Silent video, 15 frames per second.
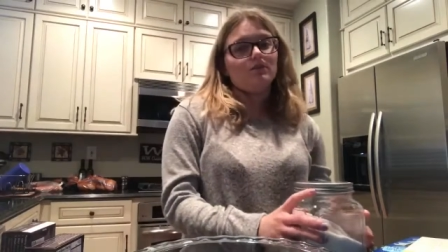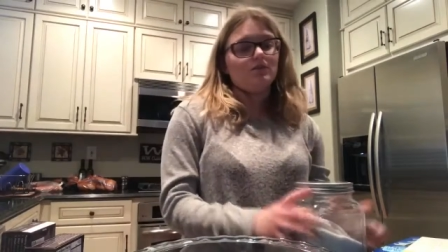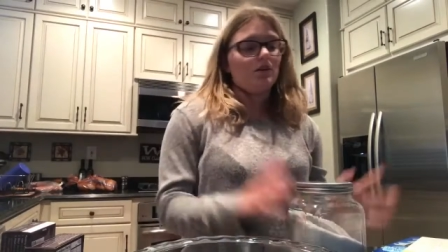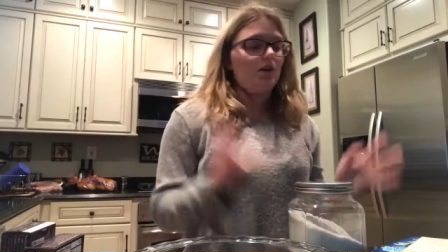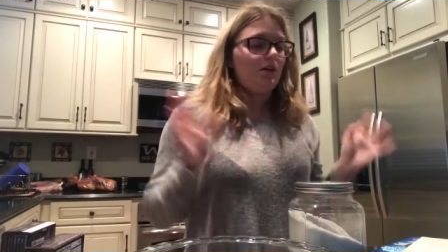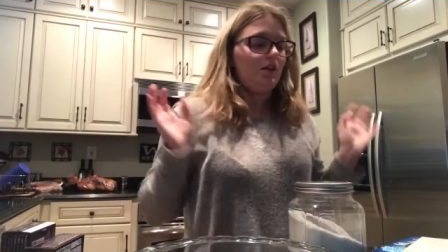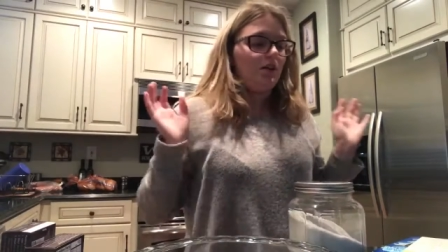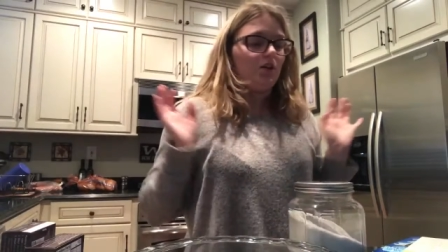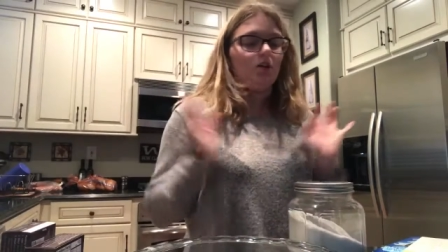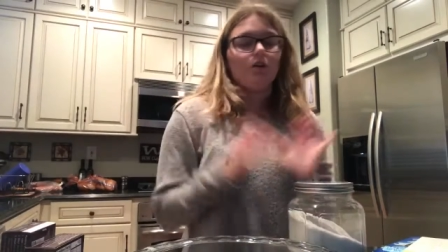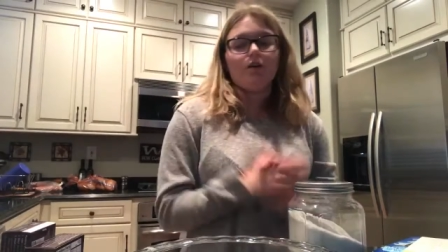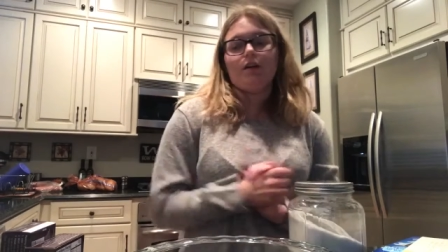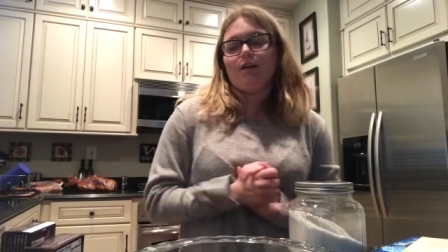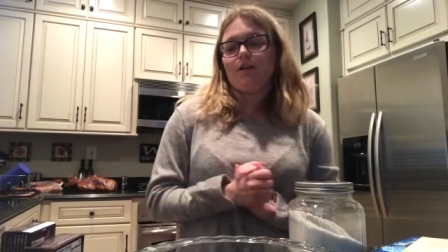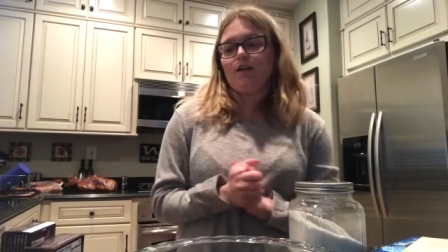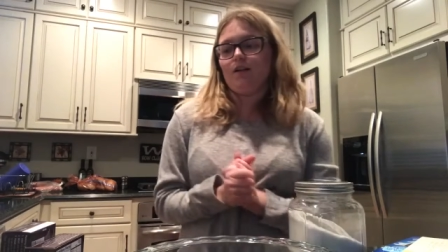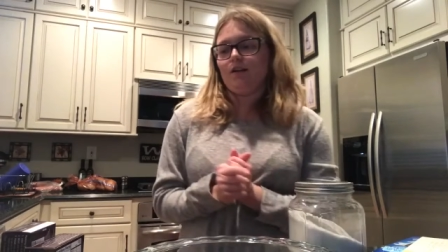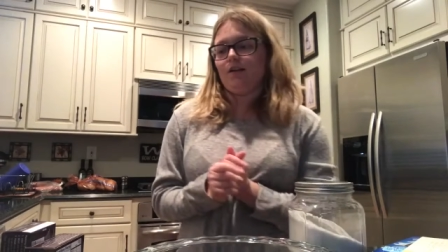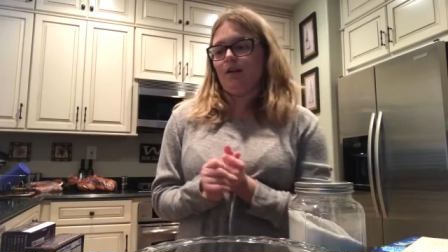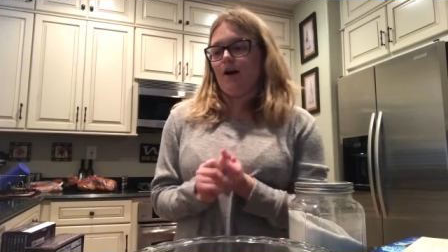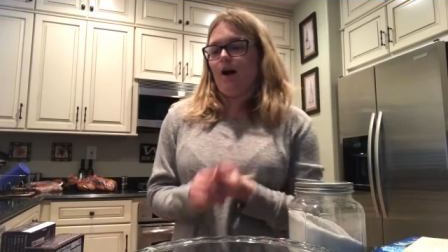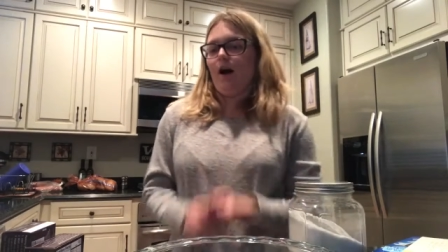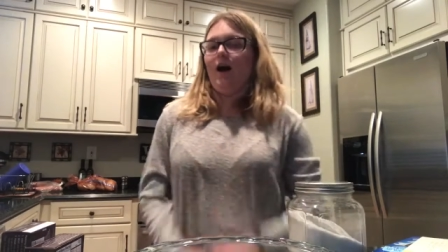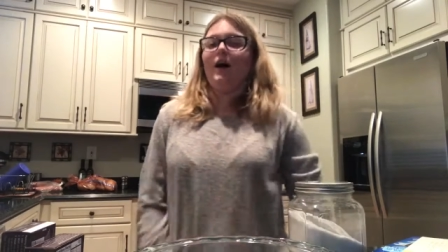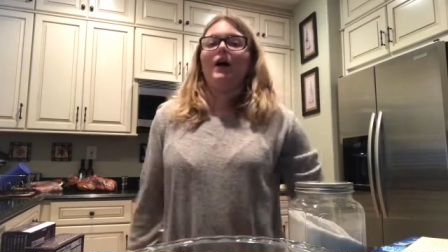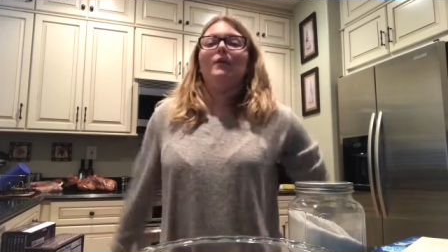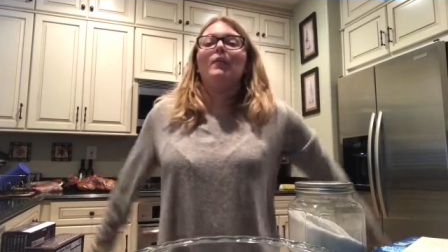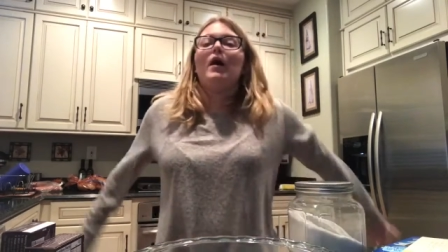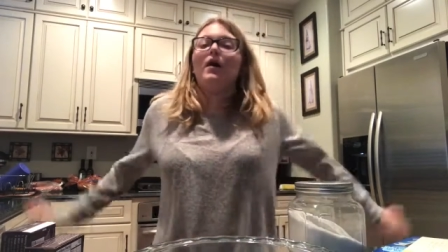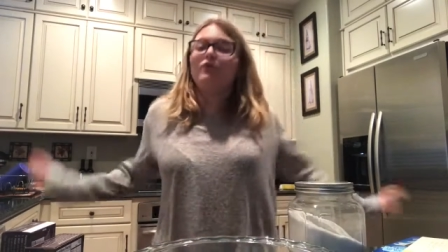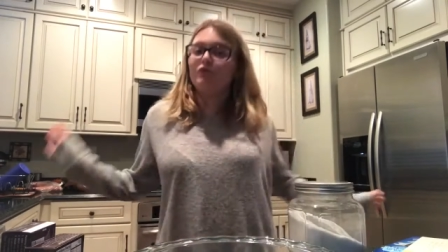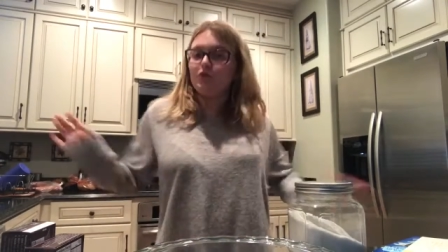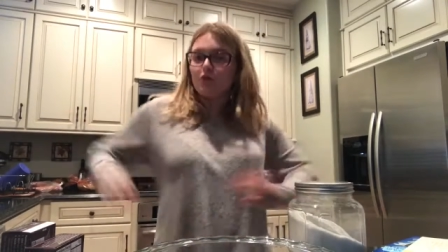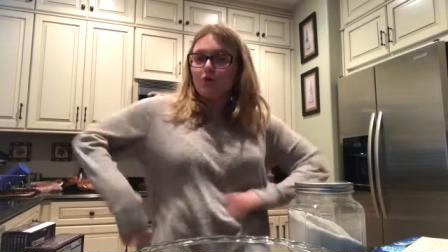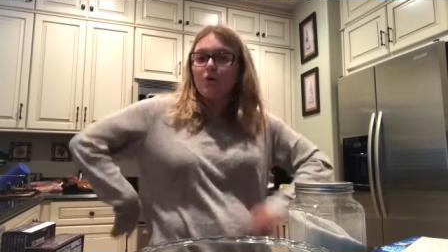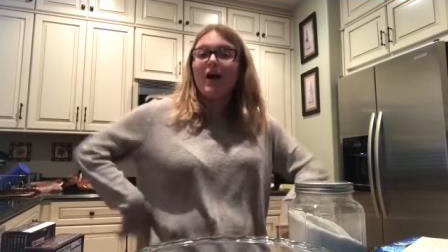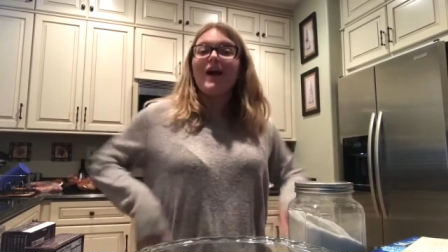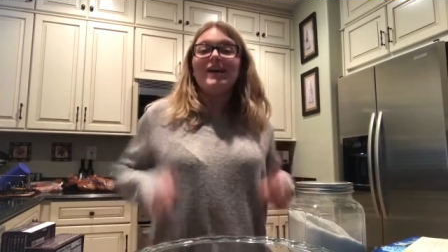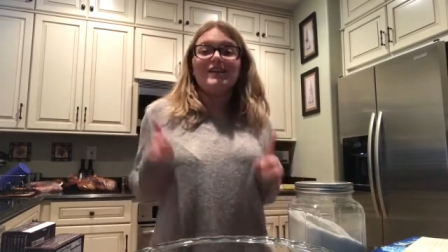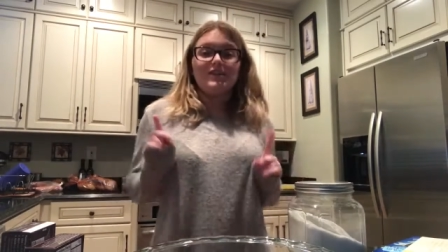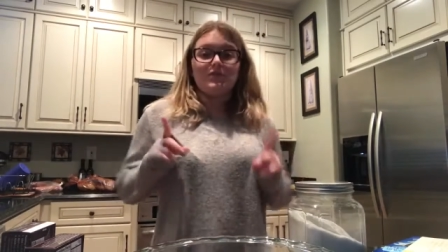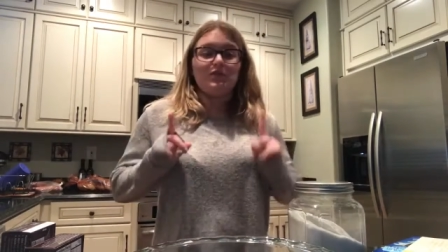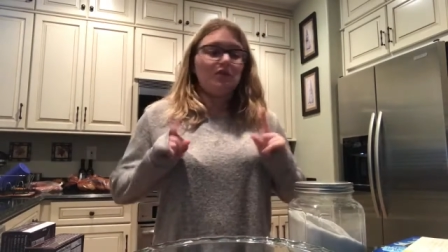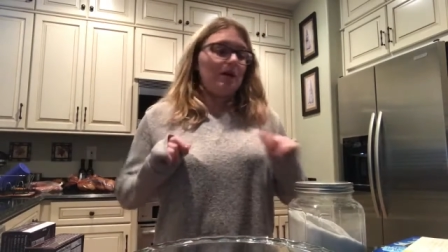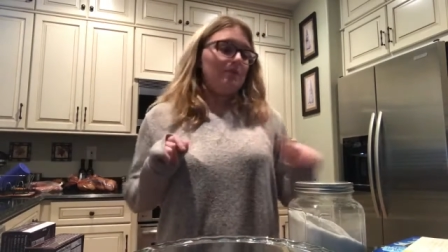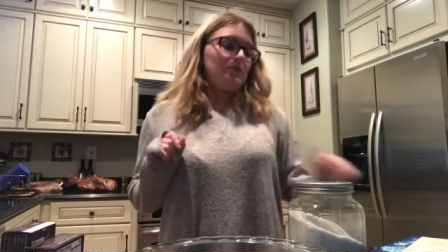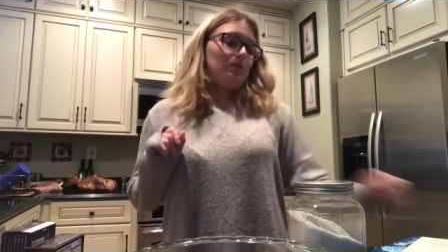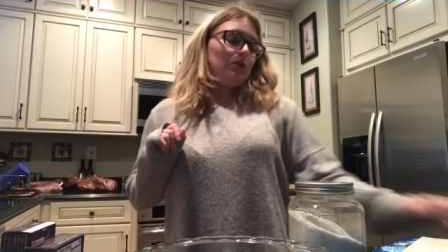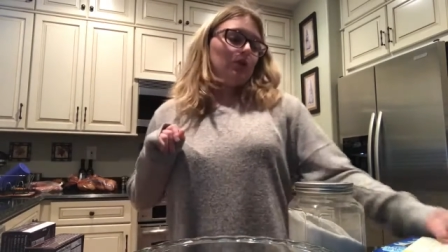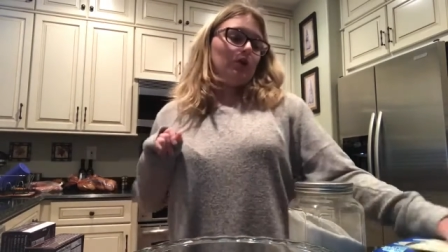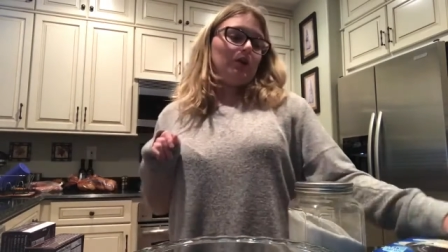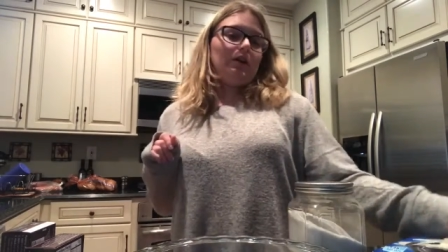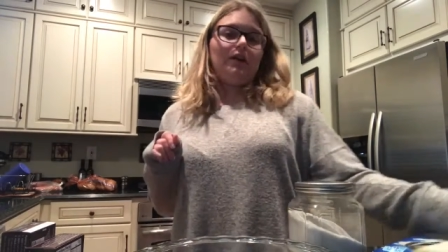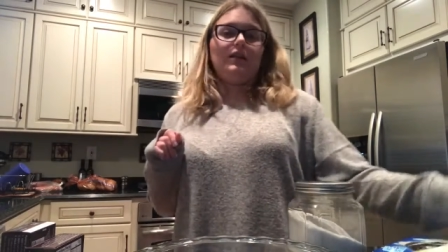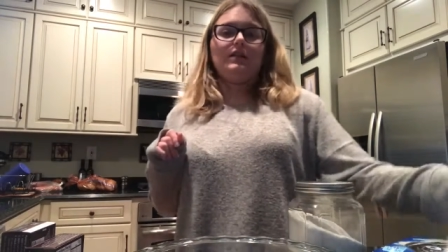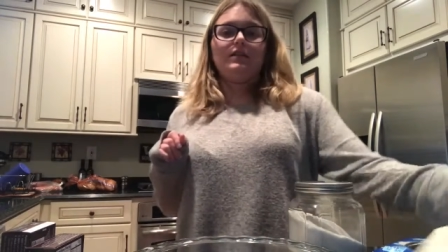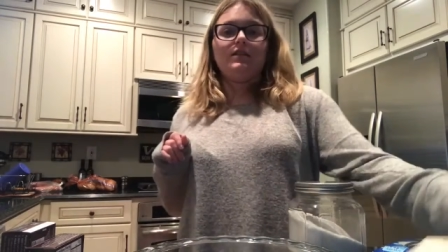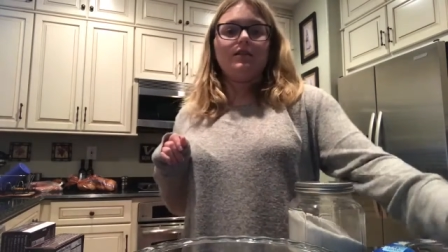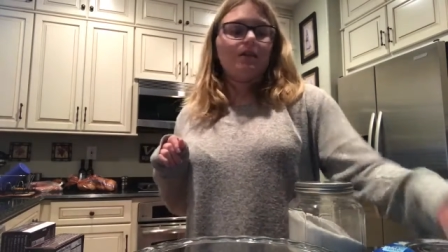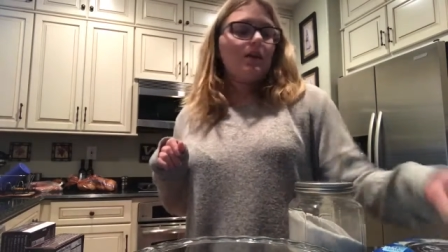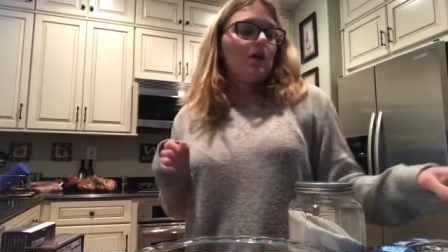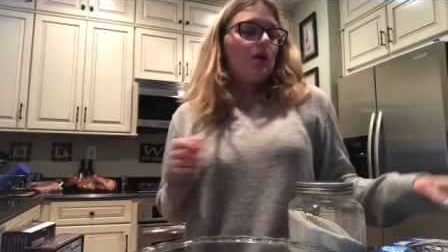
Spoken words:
lasagna, you're going to need a few different types of ingredients.